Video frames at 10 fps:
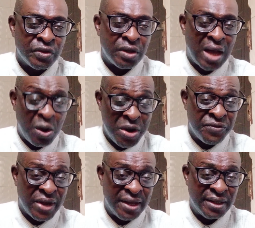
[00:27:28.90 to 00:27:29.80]

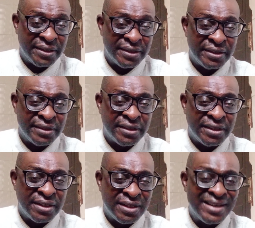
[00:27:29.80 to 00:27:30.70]
However,
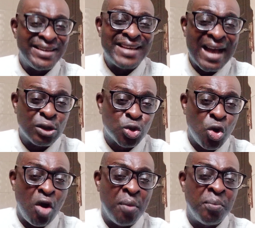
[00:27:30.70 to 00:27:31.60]
the
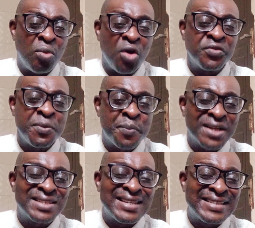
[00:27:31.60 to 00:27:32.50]
outcome of the
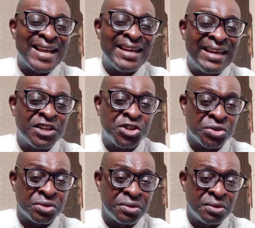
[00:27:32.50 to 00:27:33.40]
presidential election